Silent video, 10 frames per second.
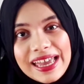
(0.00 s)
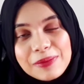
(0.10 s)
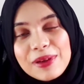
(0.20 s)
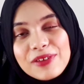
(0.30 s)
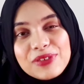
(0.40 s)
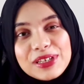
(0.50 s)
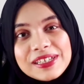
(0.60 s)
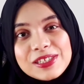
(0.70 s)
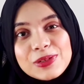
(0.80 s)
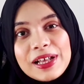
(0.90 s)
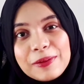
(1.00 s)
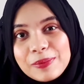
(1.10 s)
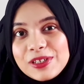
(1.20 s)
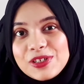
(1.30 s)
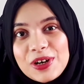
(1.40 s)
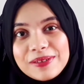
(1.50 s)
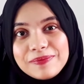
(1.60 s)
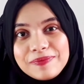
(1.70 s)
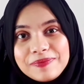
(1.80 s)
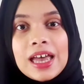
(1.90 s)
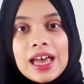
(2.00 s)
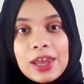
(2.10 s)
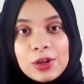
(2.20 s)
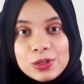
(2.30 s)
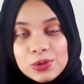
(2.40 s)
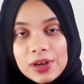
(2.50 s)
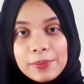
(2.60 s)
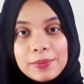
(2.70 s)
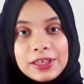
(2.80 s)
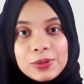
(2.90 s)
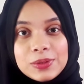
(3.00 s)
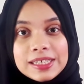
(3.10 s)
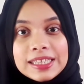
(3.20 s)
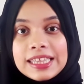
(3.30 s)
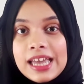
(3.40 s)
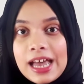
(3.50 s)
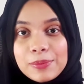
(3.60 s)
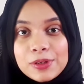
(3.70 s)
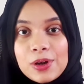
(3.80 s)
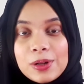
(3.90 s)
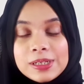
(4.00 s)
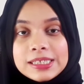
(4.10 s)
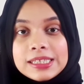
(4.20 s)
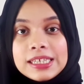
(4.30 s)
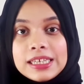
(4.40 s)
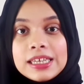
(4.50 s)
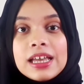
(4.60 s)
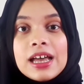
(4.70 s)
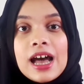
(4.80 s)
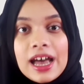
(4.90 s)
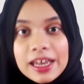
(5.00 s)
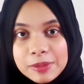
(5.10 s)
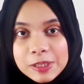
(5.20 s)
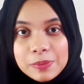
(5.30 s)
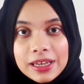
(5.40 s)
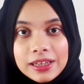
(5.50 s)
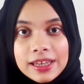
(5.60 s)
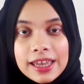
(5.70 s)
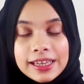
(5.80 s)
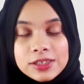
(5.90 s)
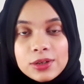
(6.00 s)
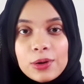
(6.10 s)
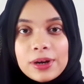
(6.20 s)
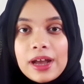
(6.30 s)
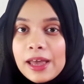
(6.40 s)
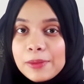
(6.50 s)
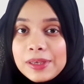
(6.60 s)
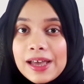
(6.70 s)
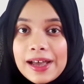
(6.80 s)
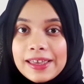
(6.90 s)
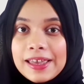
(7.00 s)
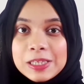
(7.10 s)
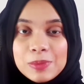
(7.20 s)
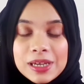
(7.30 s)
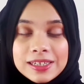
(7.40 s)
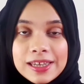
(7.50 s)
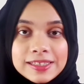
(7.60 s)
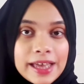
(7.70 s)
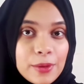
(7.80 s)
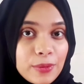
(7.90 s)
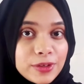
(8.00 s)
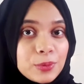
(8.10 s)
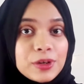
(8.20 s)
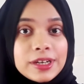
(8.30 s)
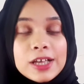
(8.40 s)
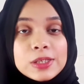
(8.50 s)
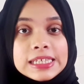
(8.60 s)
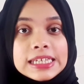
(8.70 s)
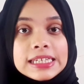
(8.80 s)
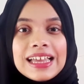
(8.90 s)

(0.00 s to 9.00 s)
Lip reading: and my fingers to help me draw. And also I'm be using the app called the IBIS Paint X or IBIS Paint X, however you pronounce it.